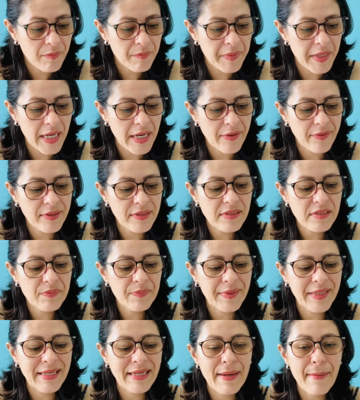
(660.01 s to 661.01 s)
parents
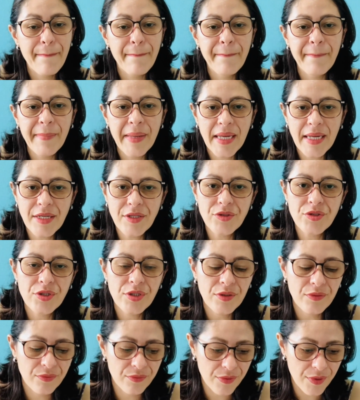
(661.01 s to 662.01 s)
play a
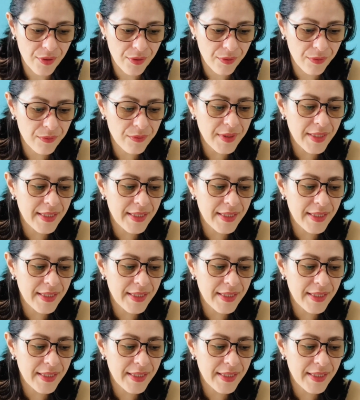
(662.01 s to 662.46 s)
major role